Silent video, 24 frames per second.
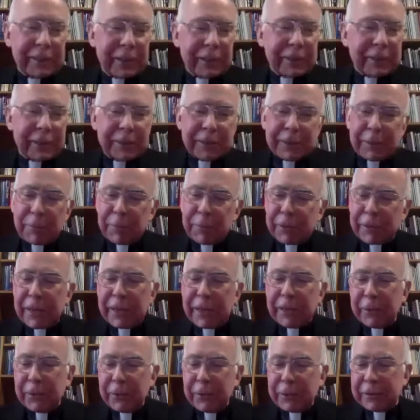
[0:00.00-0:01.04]
not like something that
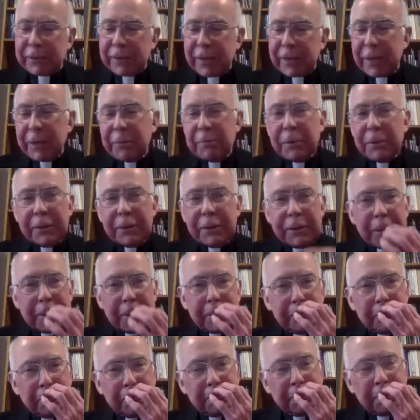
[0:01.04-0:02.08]
Ted could say, but to